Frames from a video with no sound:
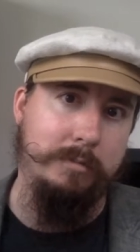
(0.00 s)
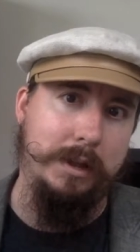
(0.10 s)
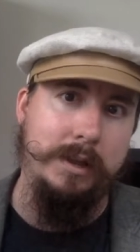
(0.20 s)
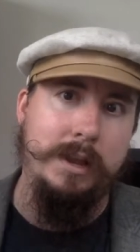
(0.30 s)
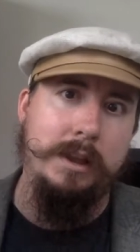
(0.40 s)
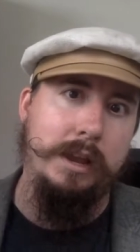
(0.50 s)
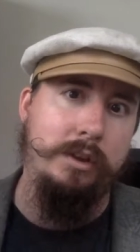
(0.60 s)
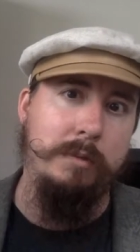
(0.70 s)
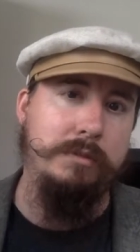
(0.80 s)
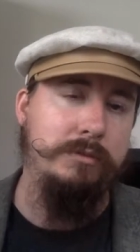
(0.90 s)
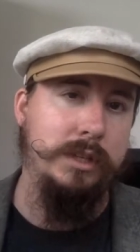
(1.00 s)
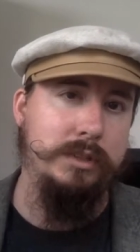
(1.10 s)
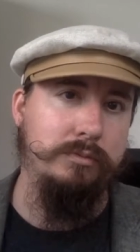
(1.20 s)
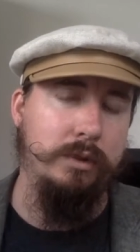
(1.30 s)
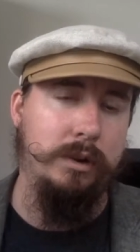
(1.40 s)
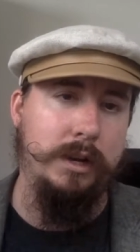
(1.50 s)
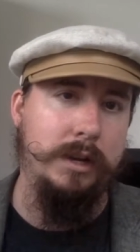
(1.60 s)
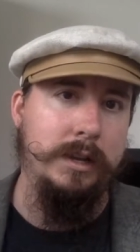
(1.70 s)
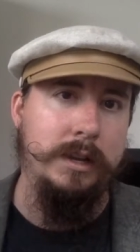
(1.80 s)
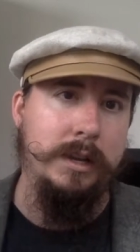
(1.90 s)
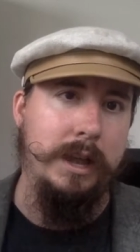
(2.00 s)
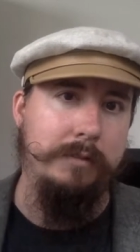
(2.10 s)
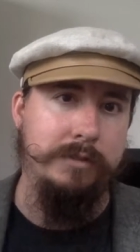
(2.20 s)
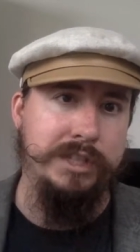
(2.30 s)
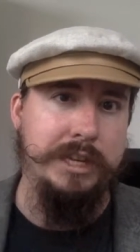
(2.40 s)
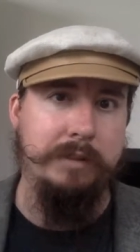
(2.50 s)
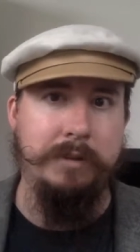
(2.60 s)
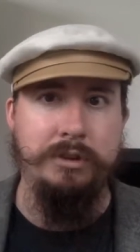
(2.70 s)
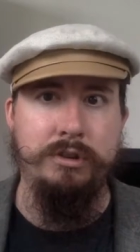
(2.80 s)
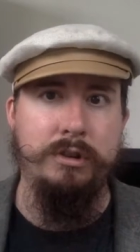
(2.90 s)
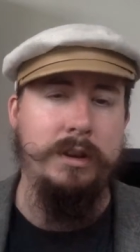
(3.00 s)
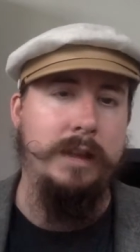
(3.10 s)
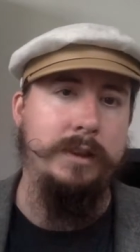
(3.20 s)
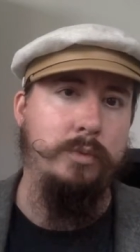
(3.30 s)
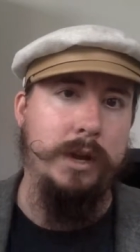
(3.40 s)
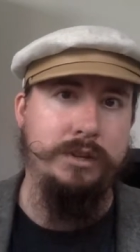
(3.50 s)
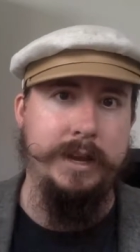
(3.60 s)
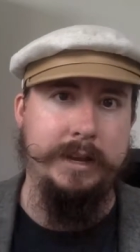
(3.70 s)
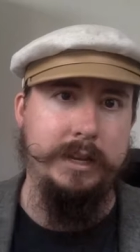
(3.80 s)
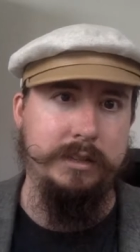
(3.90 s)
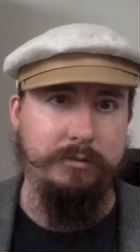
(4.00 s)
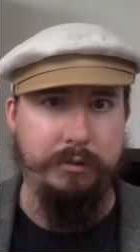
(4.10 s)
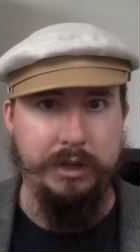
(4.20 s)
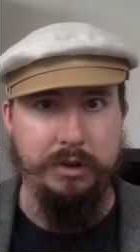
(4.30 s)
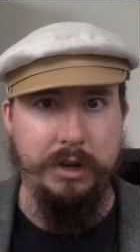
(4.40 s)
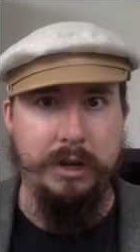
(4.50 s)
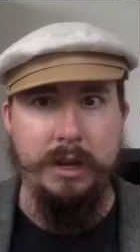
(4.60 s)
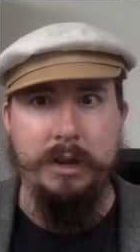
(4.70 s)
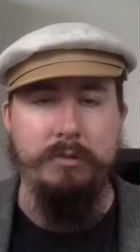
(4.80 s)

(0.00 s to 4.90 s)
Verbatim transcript: But in terms of just raw sea adventure, I think White Jacket is really good.